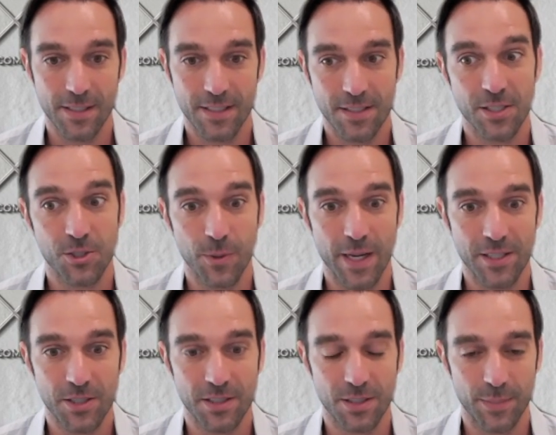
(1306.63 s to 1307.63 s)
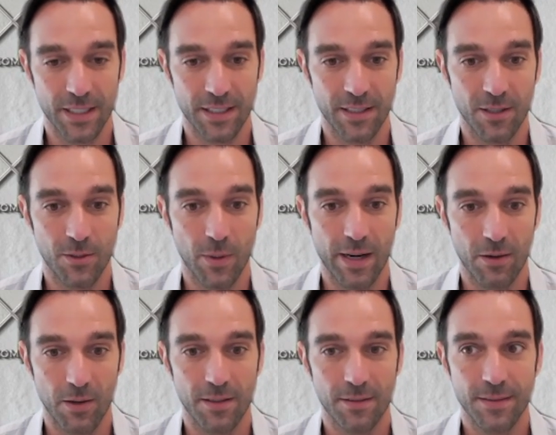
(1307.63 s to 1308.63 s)
situation to be aware
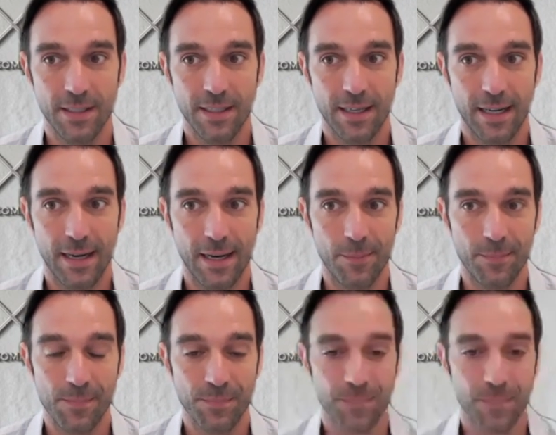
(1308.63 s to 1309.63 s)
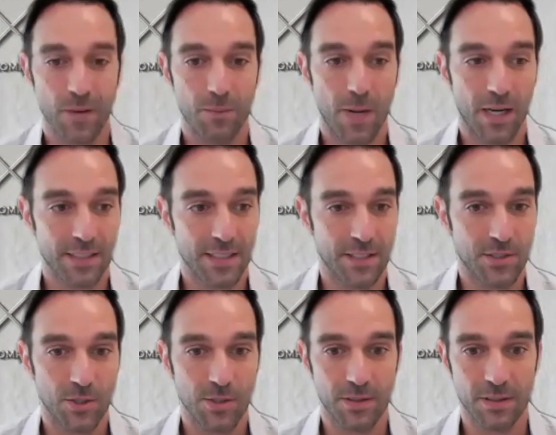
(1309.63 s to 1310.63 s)
of. Moxie
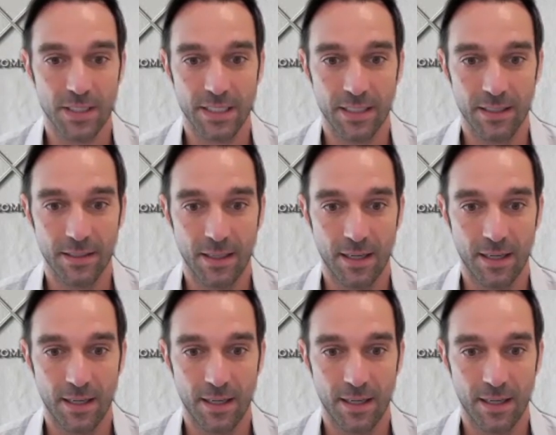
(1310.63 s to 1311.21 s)
certainly